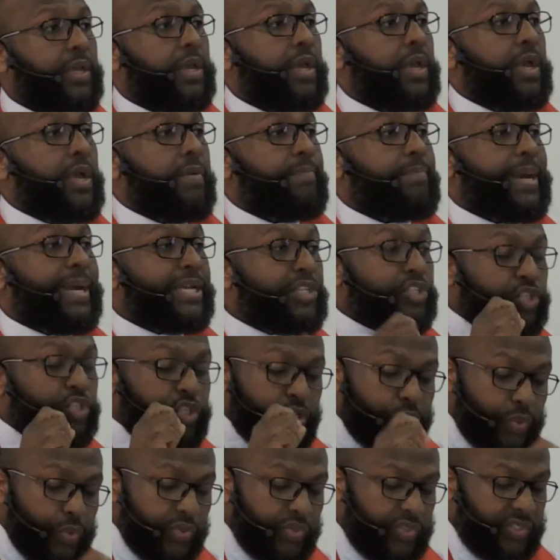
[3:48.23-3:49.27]
By
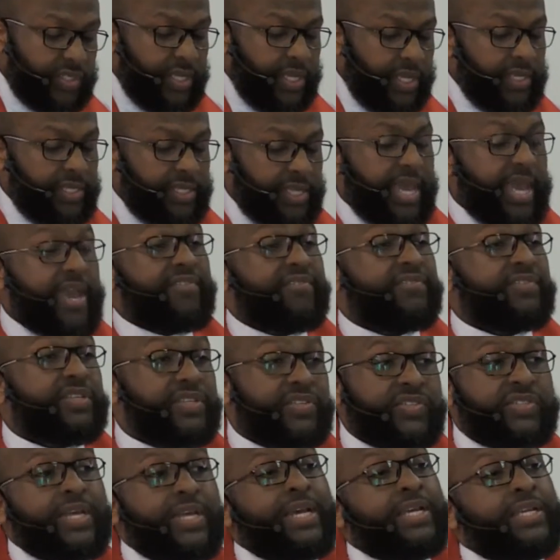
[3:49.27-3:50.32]
Tuesday, they have
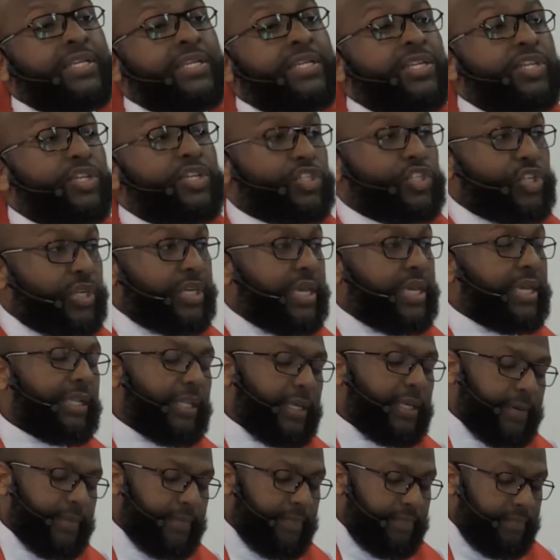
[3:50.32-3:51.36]
decided to kill
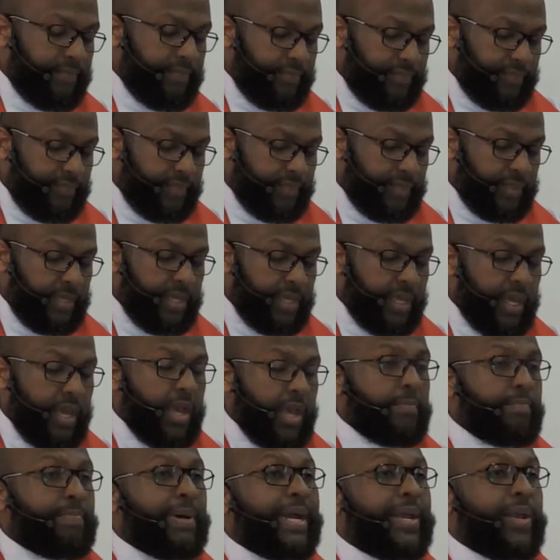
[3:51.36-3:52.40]
him.
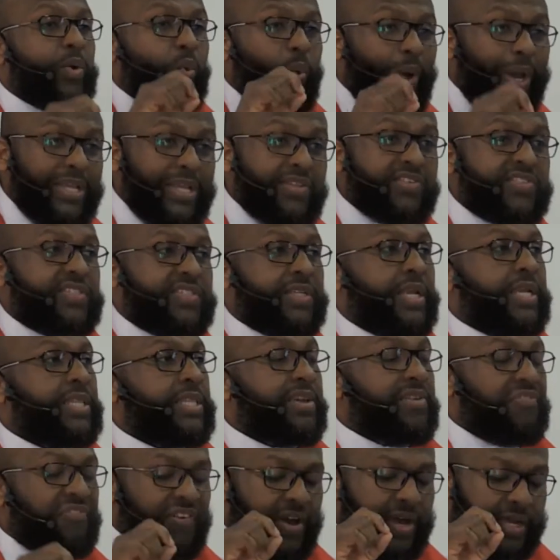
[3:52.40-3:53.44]
By Wednesday, they
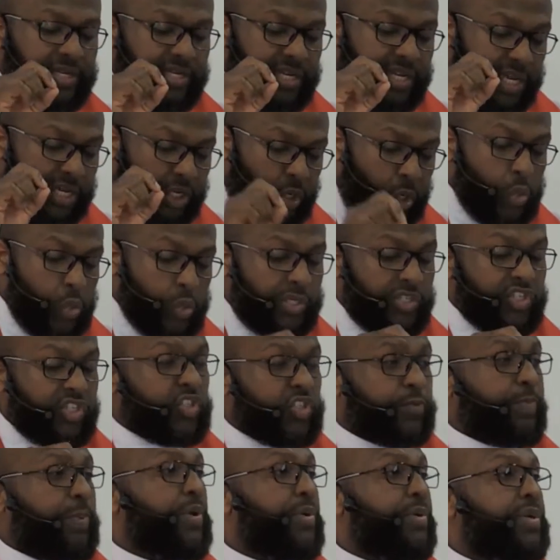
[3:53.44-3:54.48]
find a co
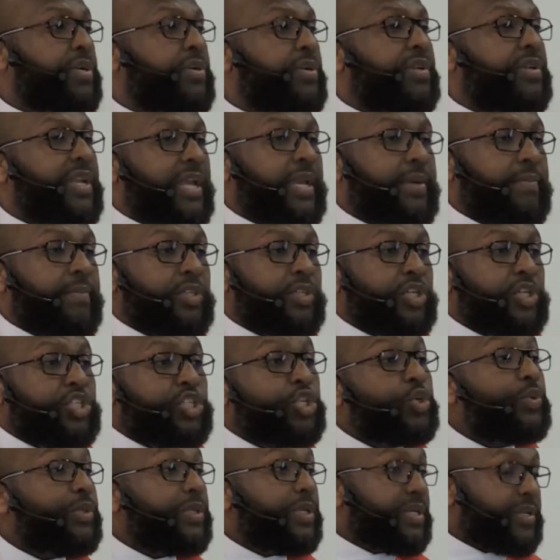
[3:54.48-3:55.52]
conspirator named
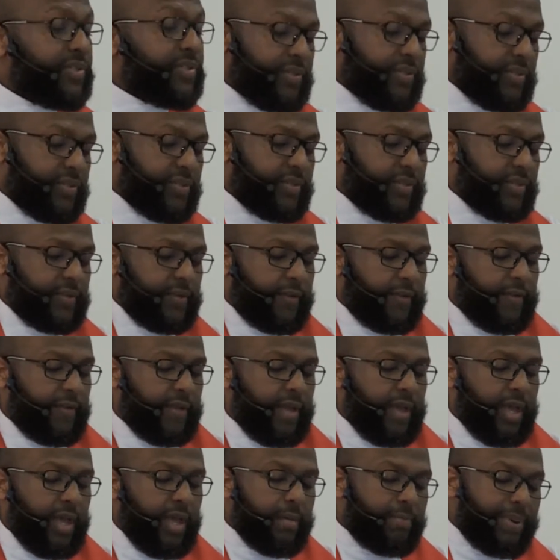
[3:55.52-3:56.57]
Judas.
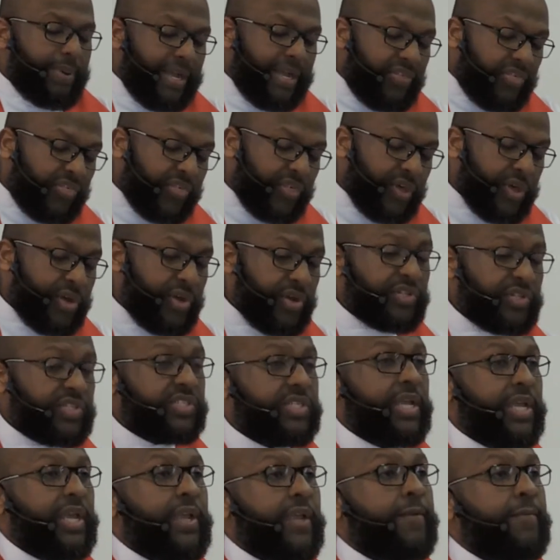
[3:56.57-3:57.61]
By
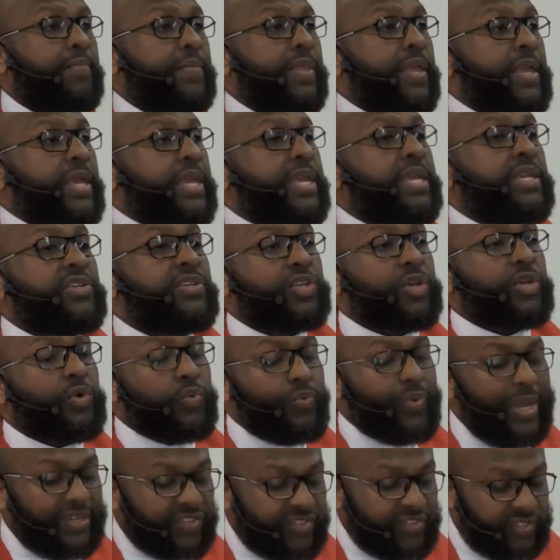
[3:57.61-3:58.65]
Thursday, he is
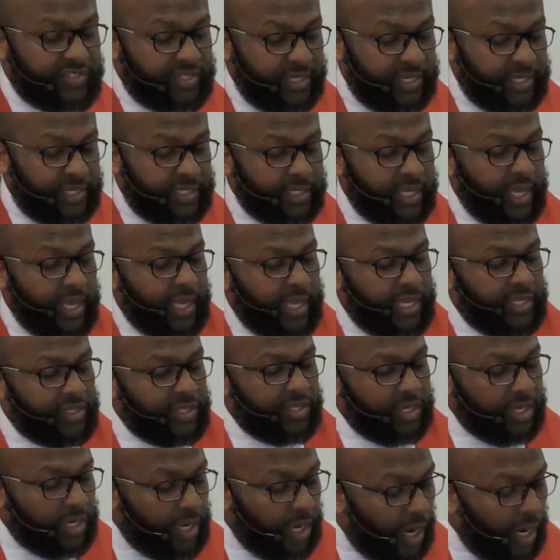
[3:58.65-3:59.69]
arrested in
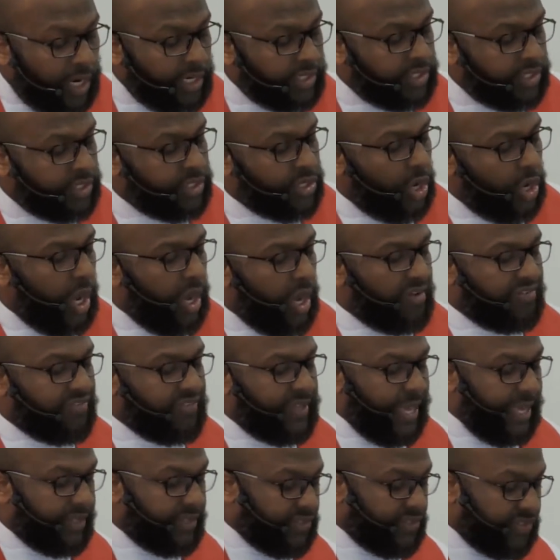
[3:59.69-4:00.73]
the Garden of
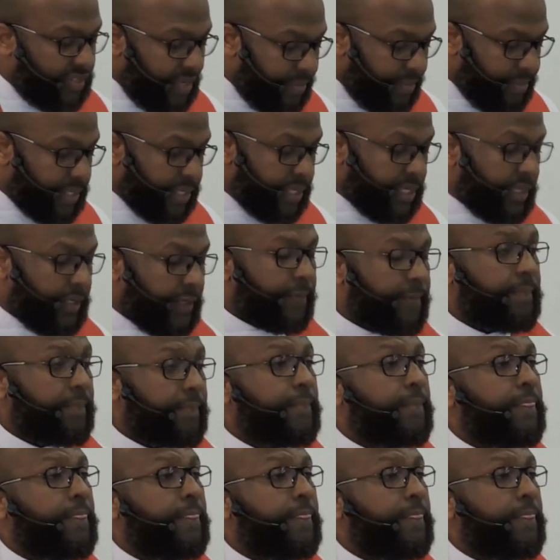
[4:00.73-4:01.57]
Gethsemane.